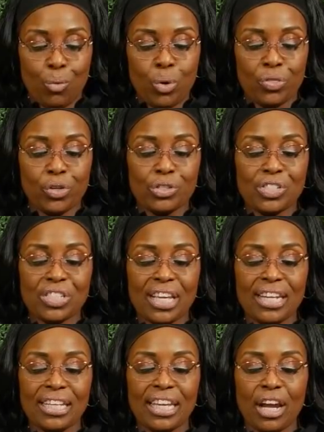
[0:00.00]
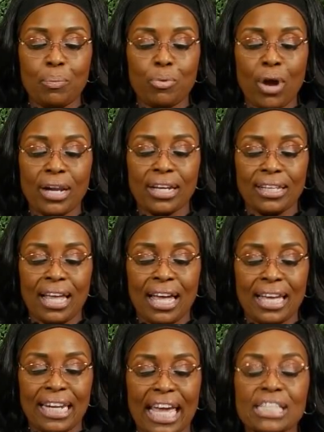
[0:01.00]
with her skincare product
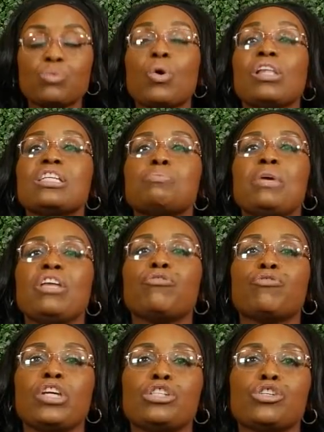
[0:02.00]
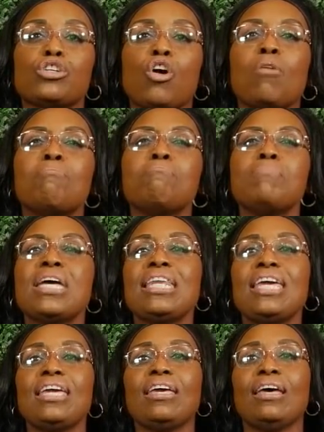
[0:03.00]
line, as well as being featured on
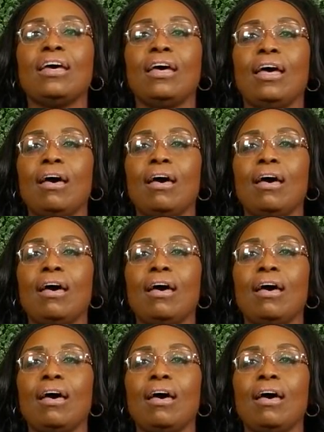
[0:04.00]
many